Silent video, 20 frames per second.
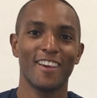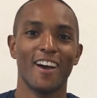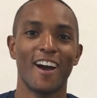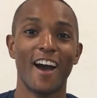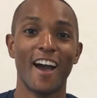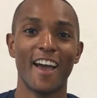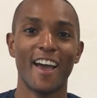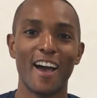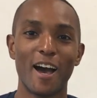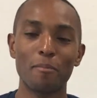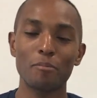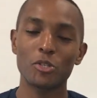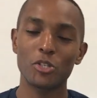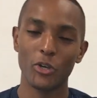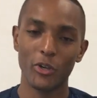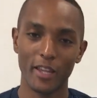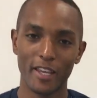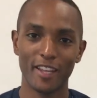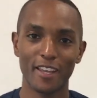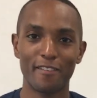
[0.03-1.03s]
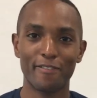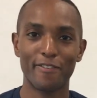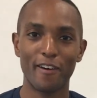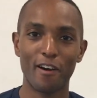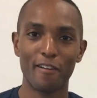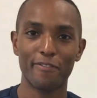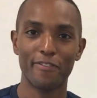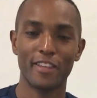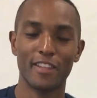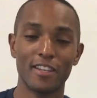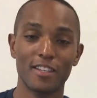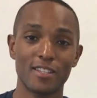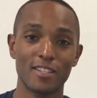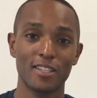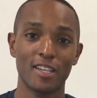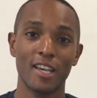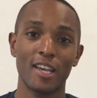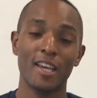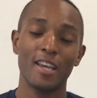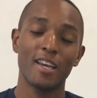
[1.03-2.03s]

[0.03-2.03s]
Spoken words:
Hi, I'm Julian at 5Fitness,